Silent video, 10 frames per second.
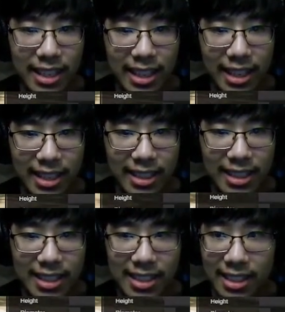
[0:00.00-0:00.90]
and
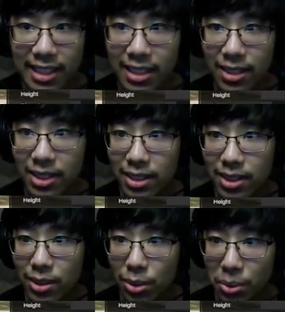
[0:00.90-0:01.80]
it's a
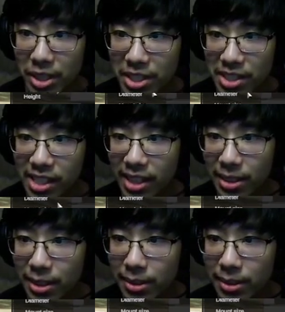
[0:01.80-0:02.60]
glorious tank.